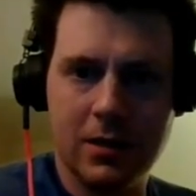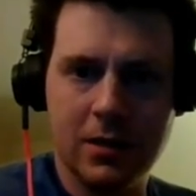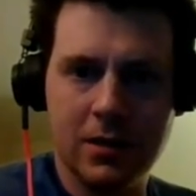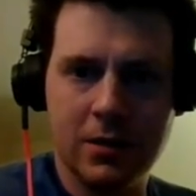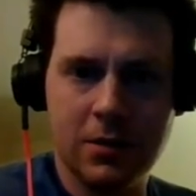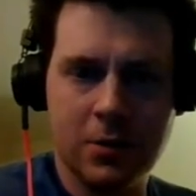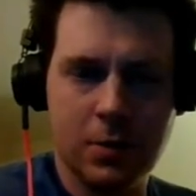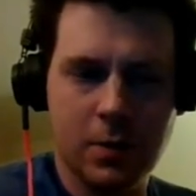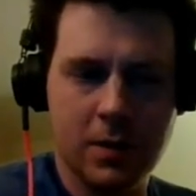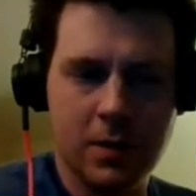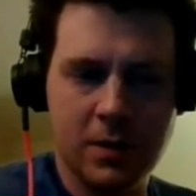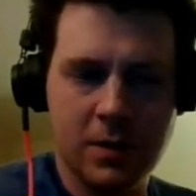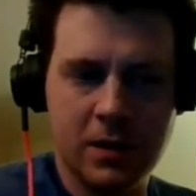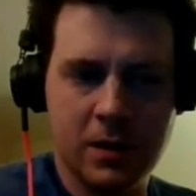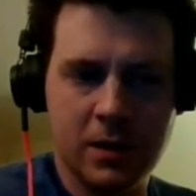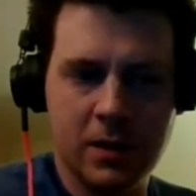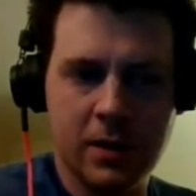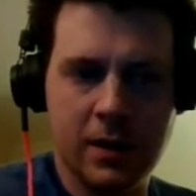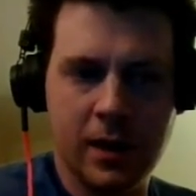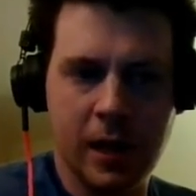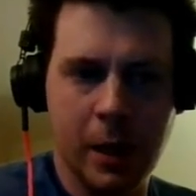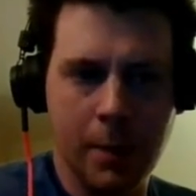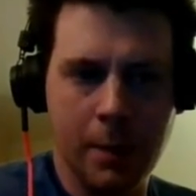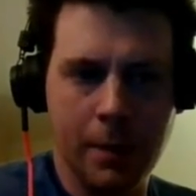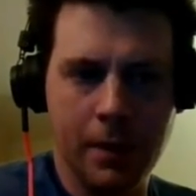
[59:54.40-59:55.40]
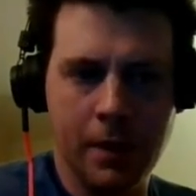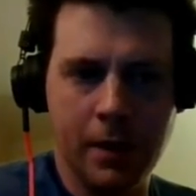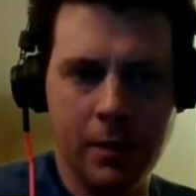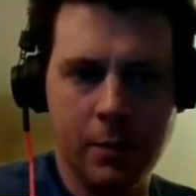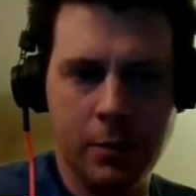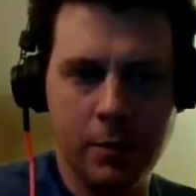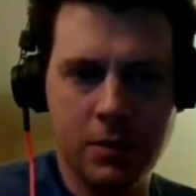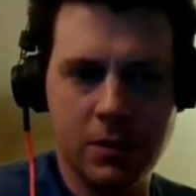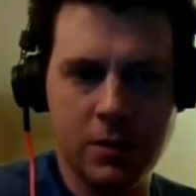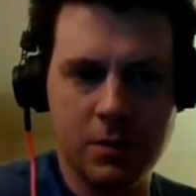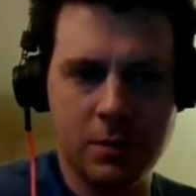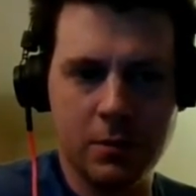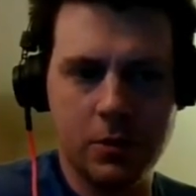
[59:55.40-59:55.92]
So I started helping him
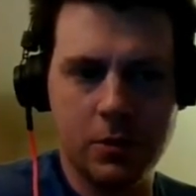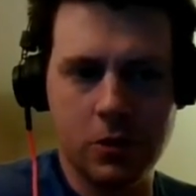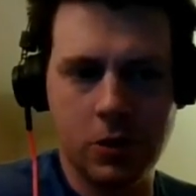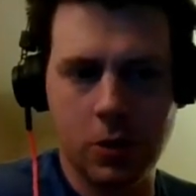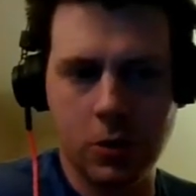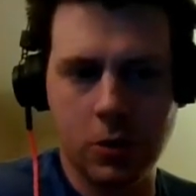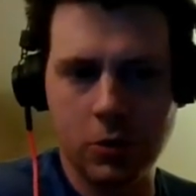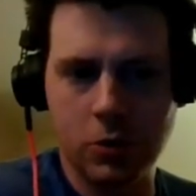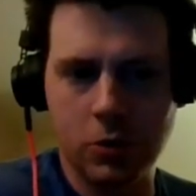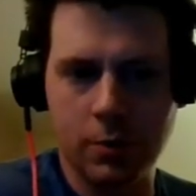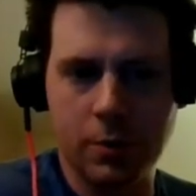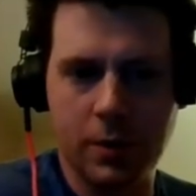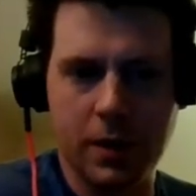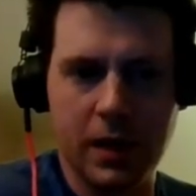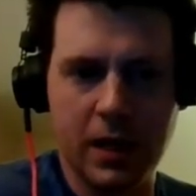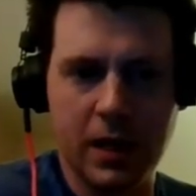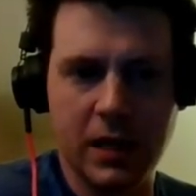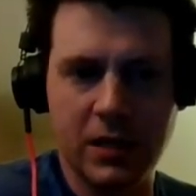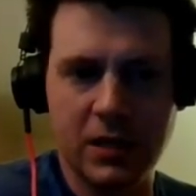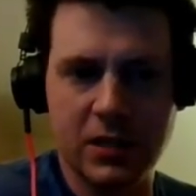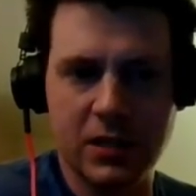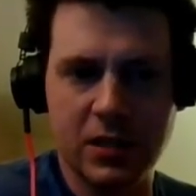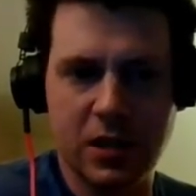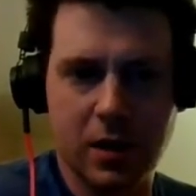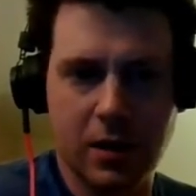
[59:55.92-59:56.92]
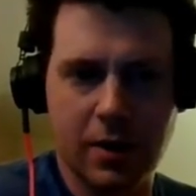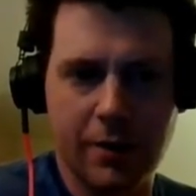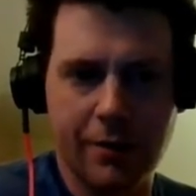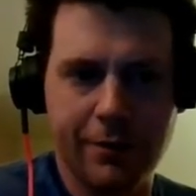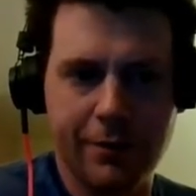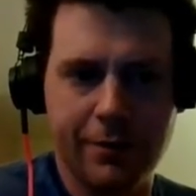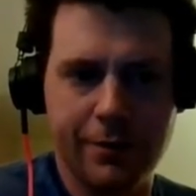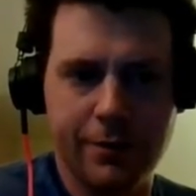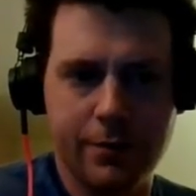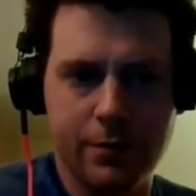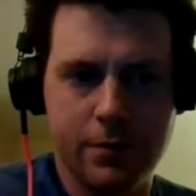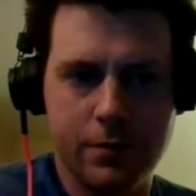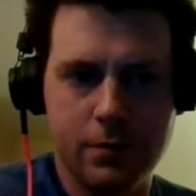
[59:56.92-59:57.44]
with some social media
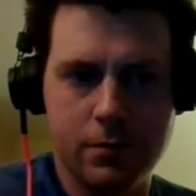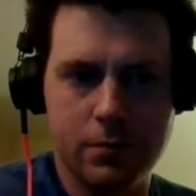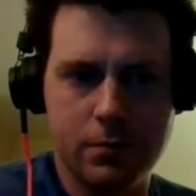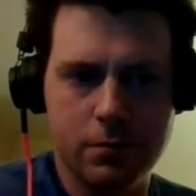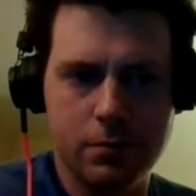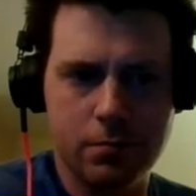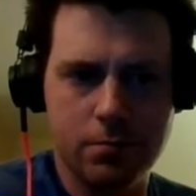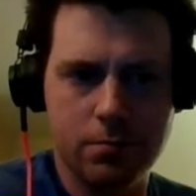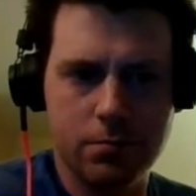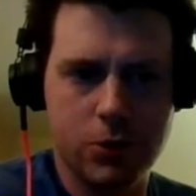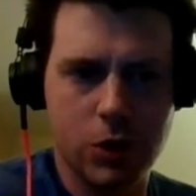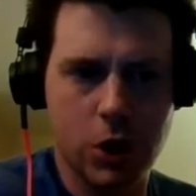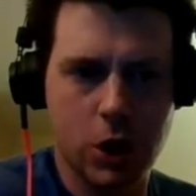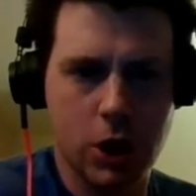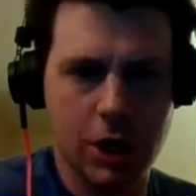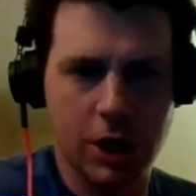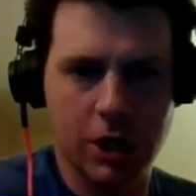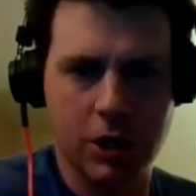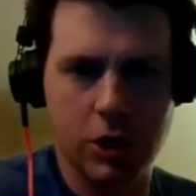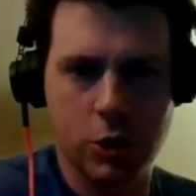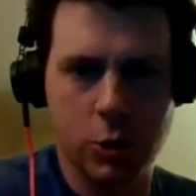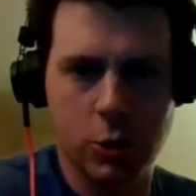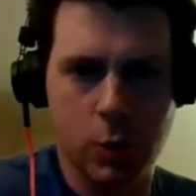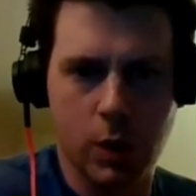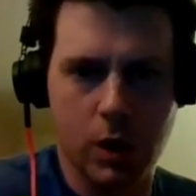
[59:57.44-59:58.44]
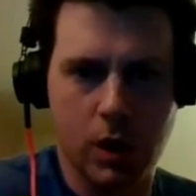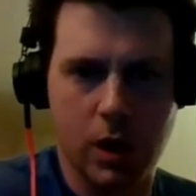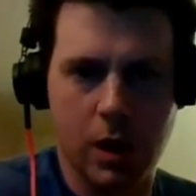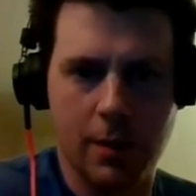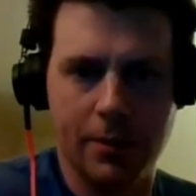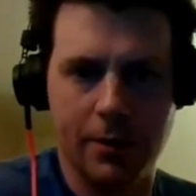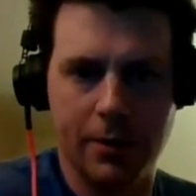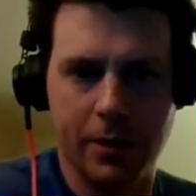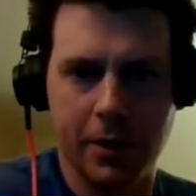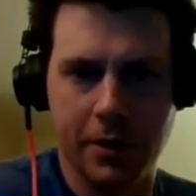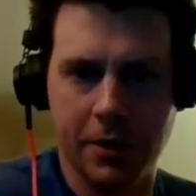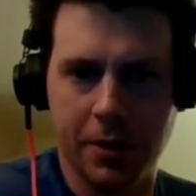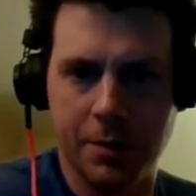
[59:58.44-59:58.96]
stuff, talking to a
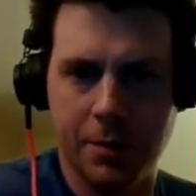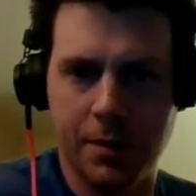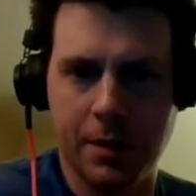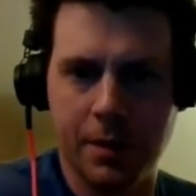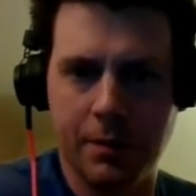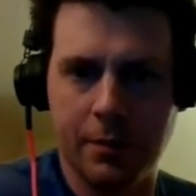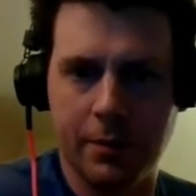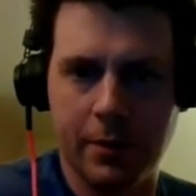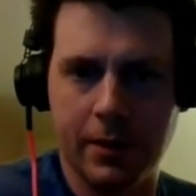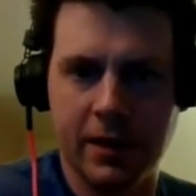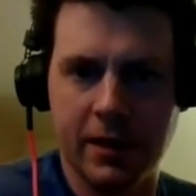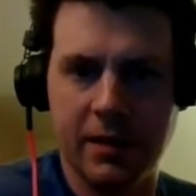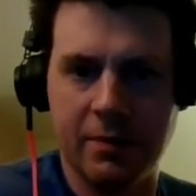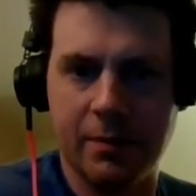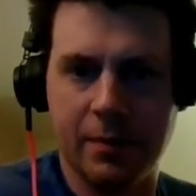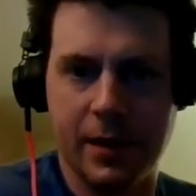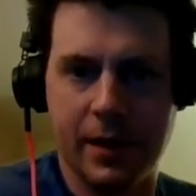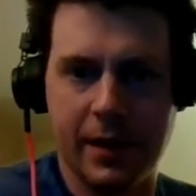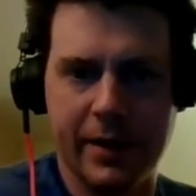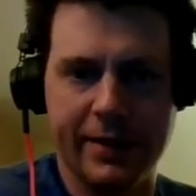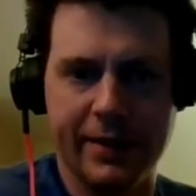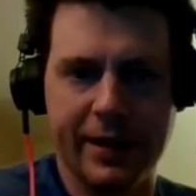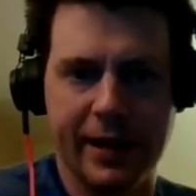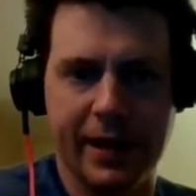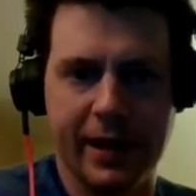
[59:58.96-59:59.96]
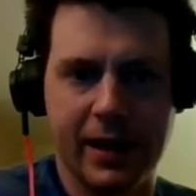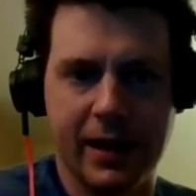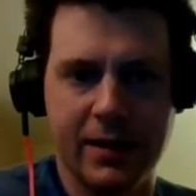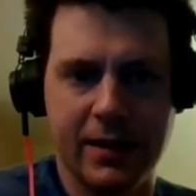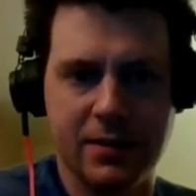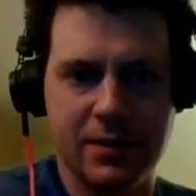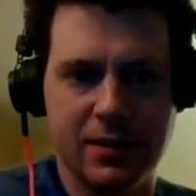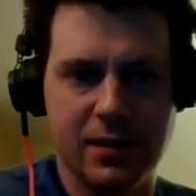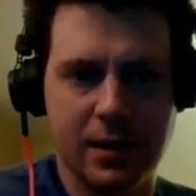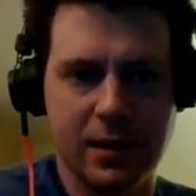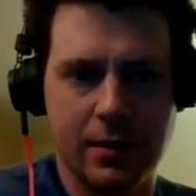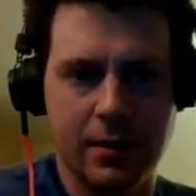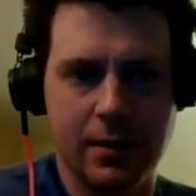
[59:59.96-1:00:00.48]
couple other people that did
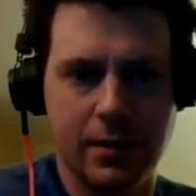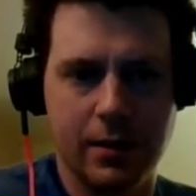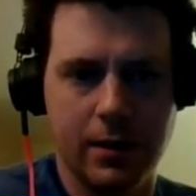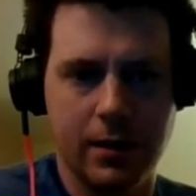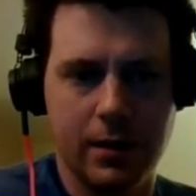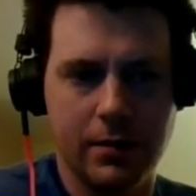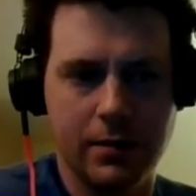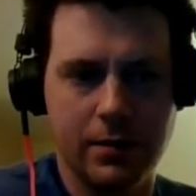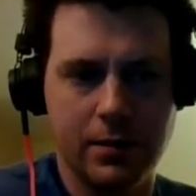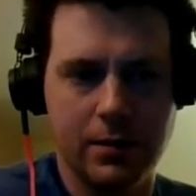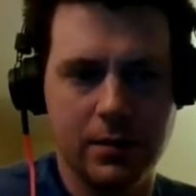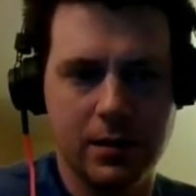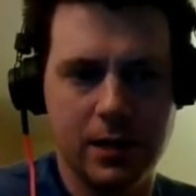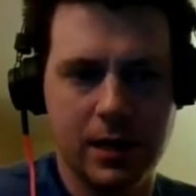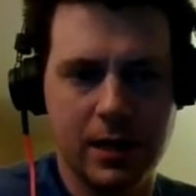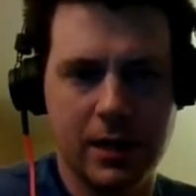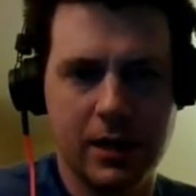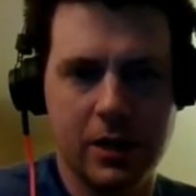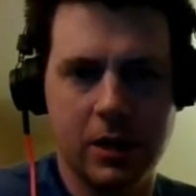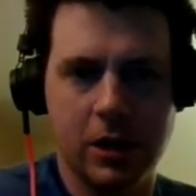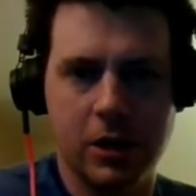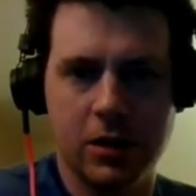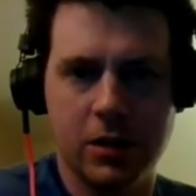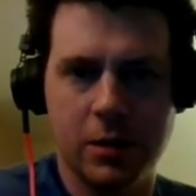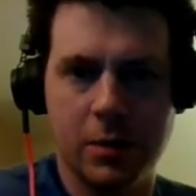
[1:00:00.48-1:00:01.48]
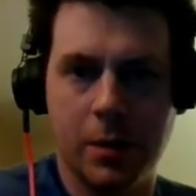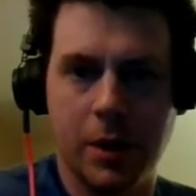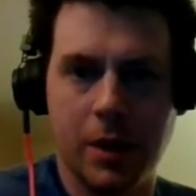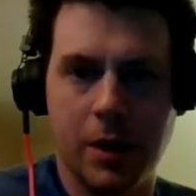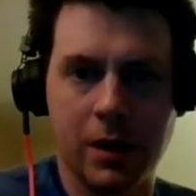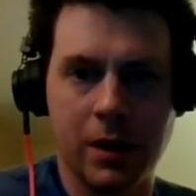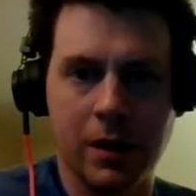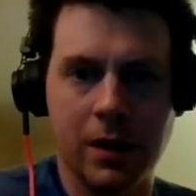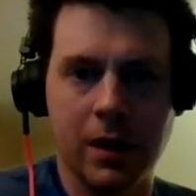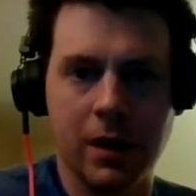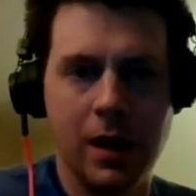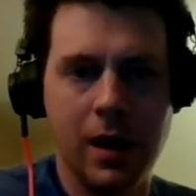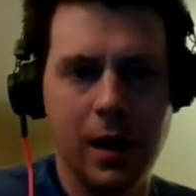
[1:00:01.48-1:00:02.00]
podcasts, and I just kind of caught the bug.